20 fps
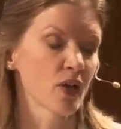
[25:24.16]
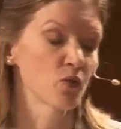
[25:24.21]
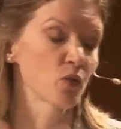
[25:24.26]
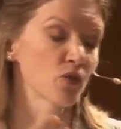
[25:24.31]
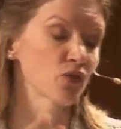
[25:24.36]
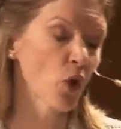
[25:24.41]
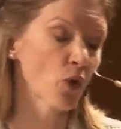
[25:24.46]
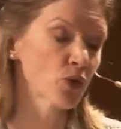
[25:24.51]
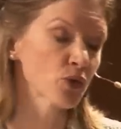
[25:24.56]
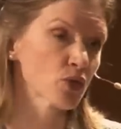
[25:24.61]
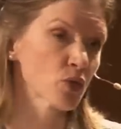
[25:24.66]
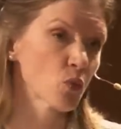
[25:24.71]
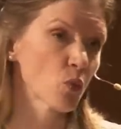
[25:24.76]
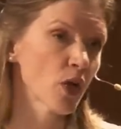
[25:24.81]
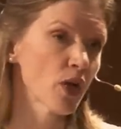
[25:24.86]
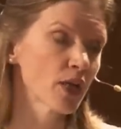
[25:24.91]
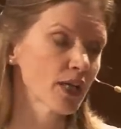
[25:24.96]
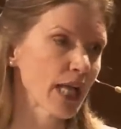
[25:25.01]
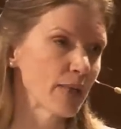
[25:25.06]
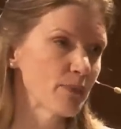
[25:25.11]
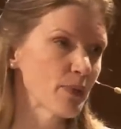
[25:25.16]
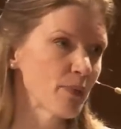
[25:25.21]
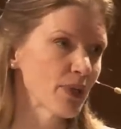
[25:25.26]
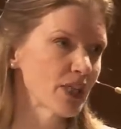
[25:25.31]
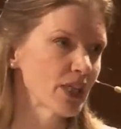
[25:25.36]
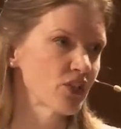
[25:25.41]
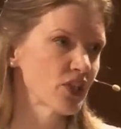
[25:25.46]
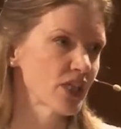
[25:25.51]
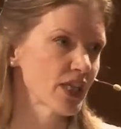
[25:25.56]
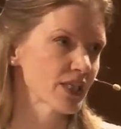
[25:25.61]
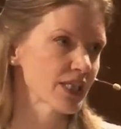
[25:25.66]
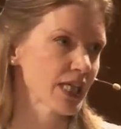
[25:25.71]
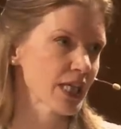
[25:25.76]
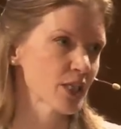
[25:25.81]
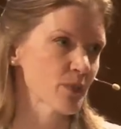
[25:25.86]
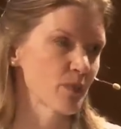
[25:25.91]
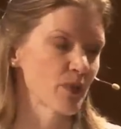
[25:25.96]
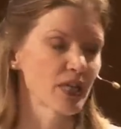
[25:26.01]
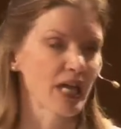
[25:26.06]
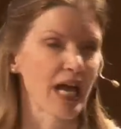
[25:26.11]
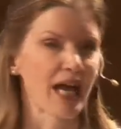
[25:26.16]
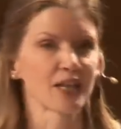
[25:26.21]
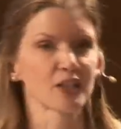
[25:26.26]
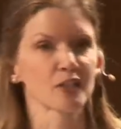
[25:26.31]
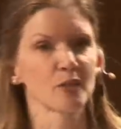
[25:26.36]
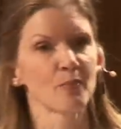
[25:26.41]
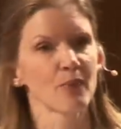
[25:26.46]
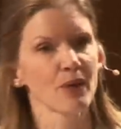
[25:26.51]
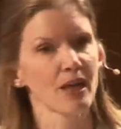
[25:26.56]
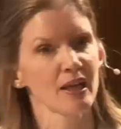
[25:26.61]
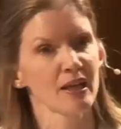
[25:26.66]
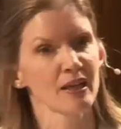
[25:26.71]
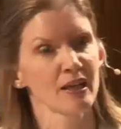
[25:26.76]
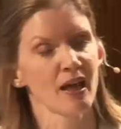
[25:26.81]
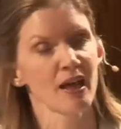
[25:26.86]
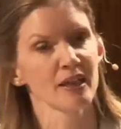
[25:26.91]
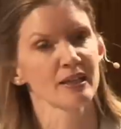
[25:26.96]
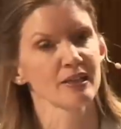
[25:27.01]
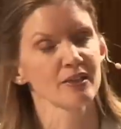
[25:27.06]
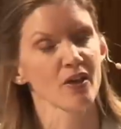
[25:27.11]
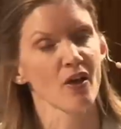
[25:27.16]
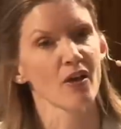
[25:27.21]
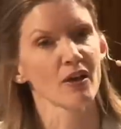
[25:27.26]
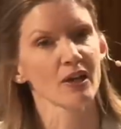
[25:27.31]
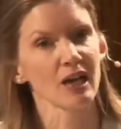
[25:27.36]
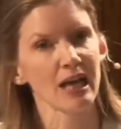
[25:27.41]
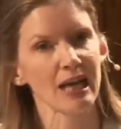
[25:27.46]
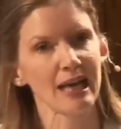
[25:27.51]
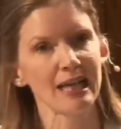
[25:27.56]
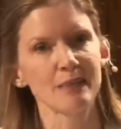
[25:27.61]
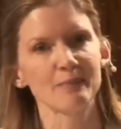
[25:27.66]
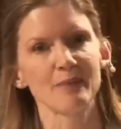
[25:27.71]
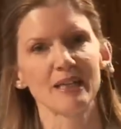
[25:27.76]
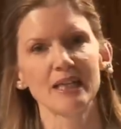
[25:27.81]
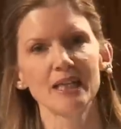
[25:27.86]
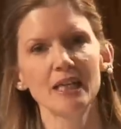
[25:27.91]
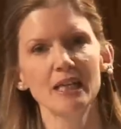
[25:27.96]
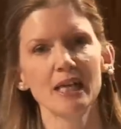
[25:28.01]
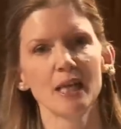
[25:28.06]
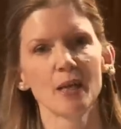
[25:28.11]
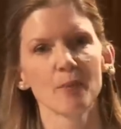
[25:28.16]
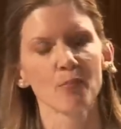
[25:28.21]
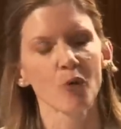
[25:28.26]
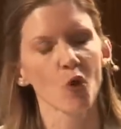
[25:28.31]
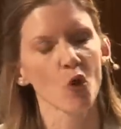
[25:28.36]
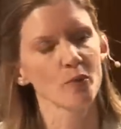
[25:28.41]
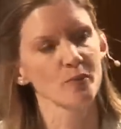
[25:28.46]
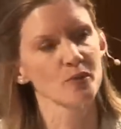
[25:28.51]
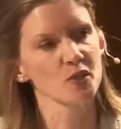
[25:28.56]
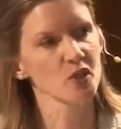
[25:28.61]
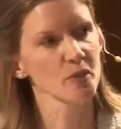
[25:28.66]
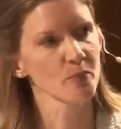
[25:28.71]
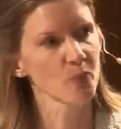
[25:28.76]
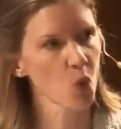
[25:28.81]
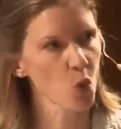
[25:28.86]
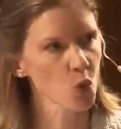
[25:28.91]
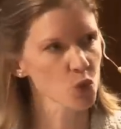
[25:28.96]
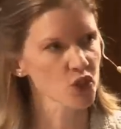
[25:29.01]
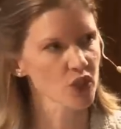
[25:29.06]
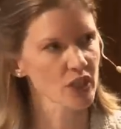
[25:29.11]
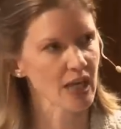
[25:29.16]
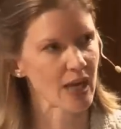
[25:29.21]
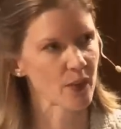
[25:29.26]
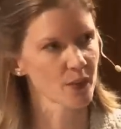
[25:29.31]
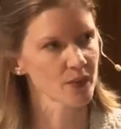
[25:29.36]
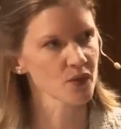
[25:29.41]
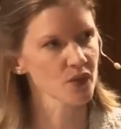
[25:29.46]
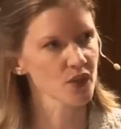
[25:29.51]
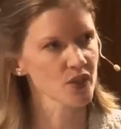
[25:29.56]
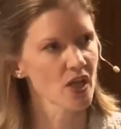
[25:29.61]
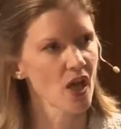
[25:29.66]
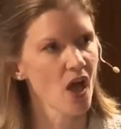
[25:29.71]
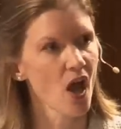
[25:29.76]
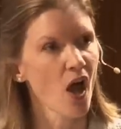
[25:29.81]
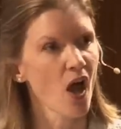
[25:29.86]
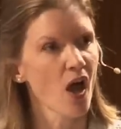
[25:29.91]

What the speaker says: we've gone through the work capability assessment and are claiming employment support allowance,